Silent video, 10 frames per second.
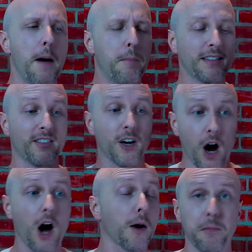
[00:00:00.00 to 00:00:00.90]
But
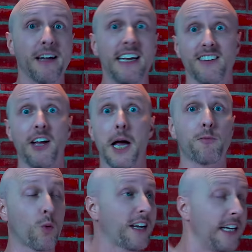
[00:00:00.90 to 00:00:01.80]
there are plenty of
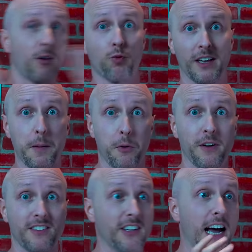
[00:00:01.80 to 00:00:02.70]
times where he can really
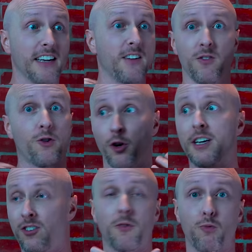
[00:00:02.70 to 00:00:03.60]
put aside and turn
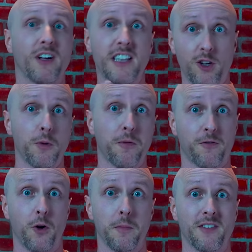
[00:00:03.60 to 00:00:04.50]
in some really good
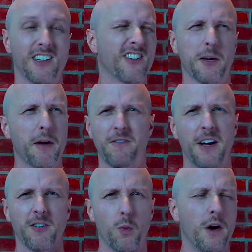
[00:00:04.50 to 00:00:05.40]
performances. Like my
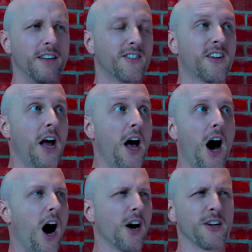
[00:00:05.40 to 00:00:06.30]
favorite ones
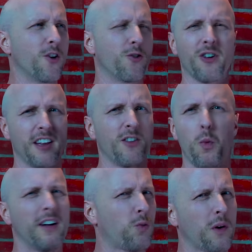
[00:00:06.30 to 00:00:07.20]
are usually the
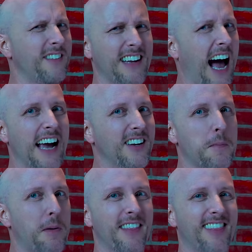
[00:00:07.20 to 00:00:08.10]
ones where he's kind
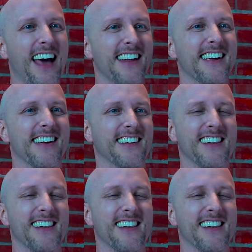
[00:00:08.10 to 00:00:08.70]
of pathetic,